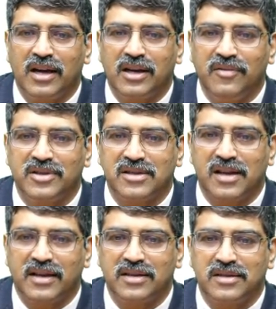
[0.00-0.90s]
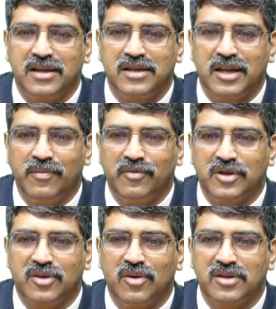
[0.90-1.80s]
artery which is like a C shape
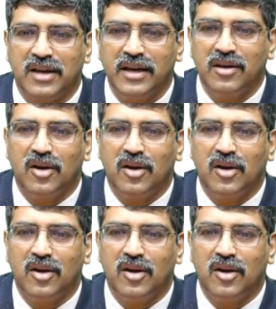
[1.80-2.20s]
which goes like